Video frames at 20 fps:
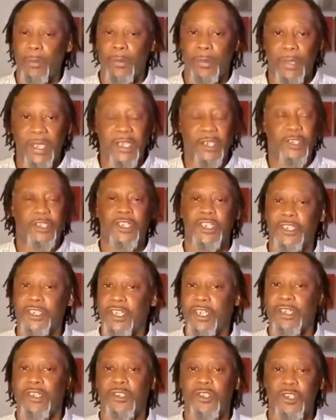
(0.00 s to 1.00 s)
he just
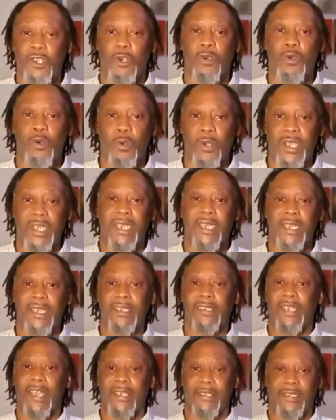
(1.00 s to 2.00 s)
couldn't show who he is
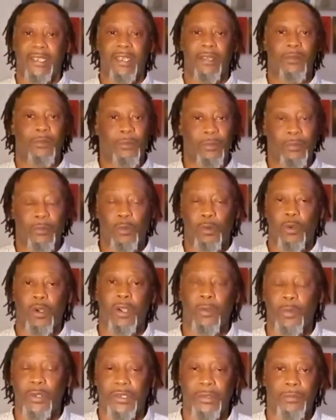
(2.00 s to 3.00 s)
like that, or it
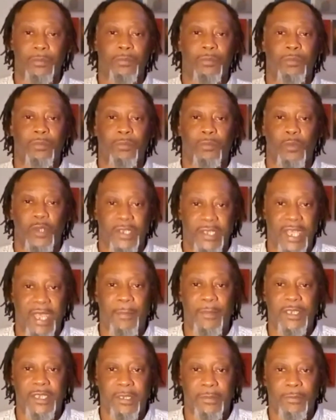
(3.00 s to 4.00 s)
would
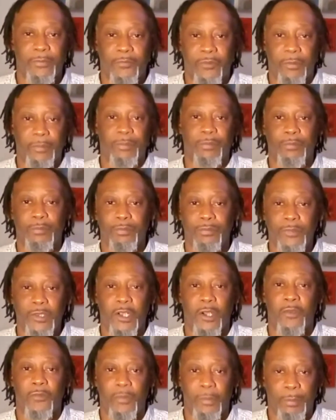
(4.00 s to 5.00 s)
damage him from
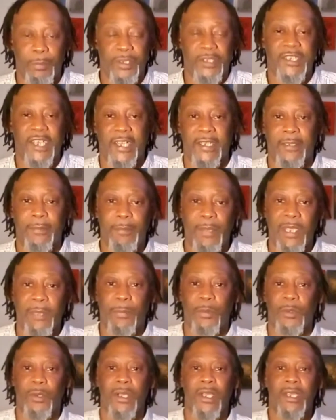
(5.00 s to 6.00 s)
protecting
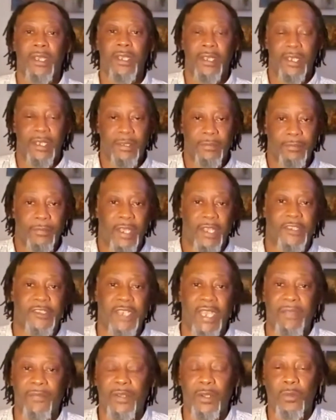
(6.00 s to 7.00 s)
people and
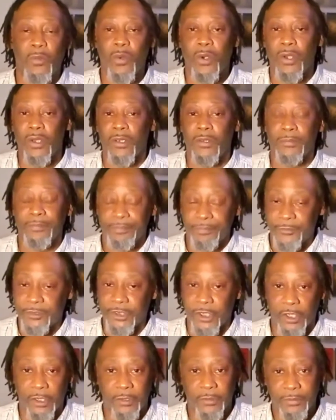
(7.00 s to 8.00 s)
saving the world.
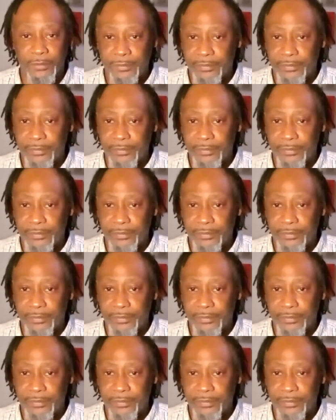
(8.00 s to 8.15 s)
So